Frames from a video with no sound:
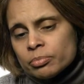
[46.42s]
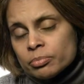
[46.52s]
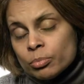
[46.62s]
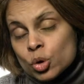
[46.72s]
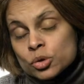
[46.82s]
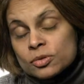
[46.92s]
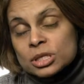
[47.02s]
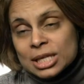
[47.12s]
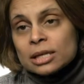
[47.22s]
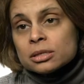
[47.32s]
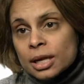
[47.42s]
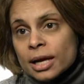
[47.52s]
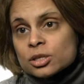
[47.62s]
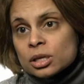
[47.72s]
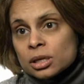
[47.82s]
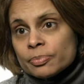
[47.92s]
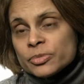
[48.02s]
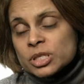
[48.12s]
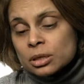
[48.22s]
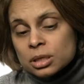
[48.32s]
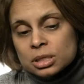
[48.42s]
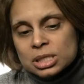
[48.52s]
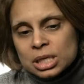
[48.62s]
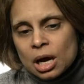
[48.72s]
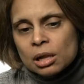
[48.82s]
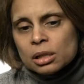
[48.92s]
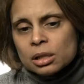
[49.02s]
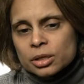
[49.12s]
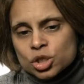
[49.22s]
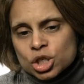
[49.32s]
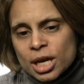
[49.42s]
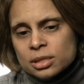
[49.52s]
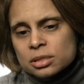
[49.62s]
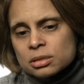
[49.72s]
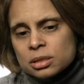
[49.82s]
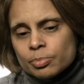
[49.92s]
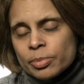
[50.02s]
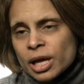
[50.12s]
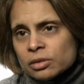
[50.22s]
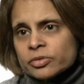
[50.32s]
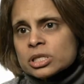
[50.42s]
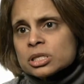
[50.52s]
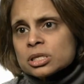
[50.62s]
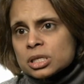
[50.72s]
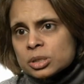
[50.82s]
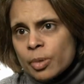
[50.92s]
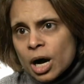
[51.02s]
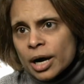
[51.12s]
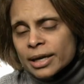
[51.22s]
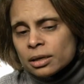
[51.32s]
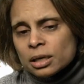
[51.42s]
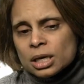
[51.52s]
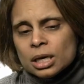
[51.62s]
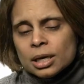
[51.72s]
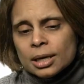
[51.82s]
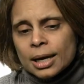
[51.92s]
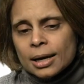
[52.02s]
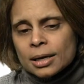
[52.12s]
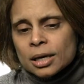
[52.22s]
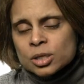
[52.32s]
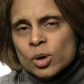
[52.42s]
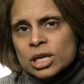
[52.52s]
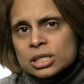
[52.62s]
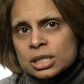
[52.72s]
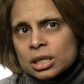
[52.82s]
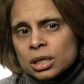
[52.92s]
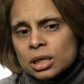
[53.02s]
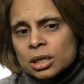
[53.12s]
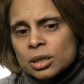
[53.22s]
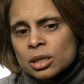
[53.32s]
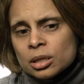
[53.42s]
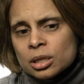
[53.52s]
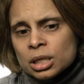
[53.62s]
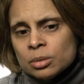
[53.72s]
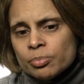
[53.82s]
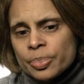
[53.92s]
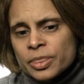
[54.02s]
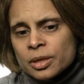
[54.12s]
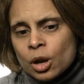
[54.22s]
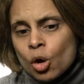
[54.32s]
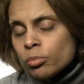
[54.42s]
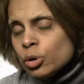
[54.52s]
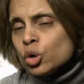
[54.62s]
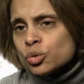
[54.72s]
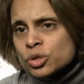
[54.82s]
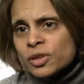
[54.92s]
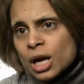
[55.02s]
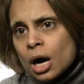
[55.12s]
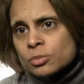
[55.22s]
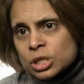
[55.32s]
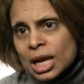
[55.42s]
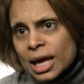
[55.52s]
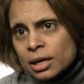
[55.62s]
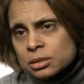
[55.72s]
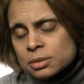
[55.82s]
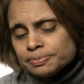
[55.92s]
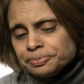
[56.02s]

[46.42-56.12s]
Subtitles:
most of the skeleton, actually. Certainly the skull, the chest, the pelvis, the spine, as well as the long bones of the arms and legs.